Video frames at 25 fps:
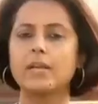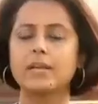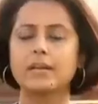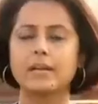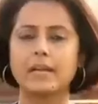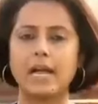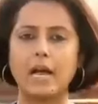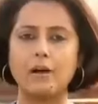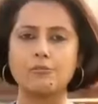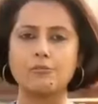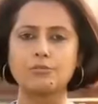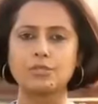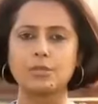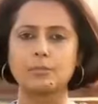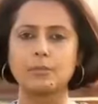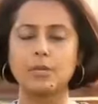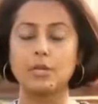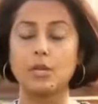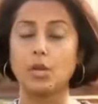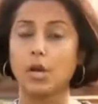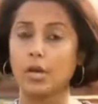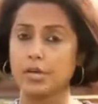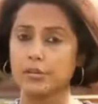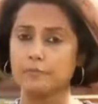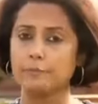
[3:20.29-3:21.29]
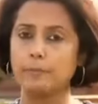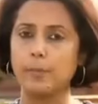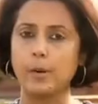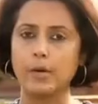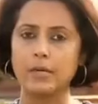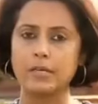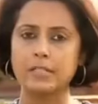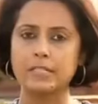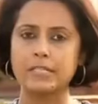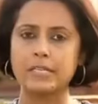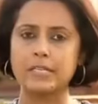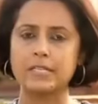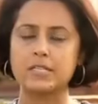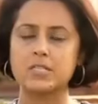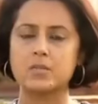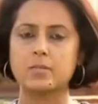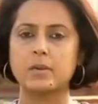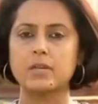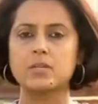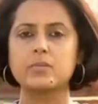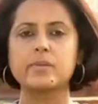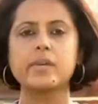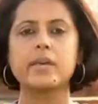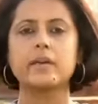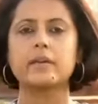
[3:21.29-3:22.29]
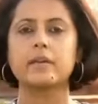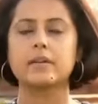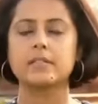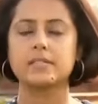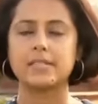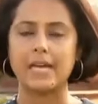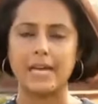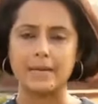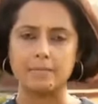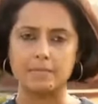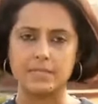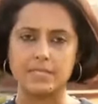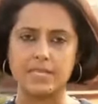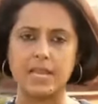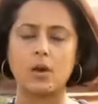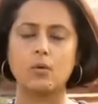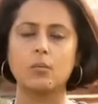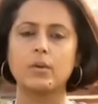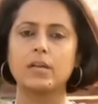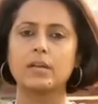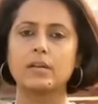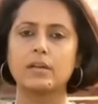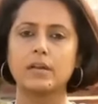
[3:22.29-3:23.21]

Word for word: accountable. Lot of politics, but we are at Times Now will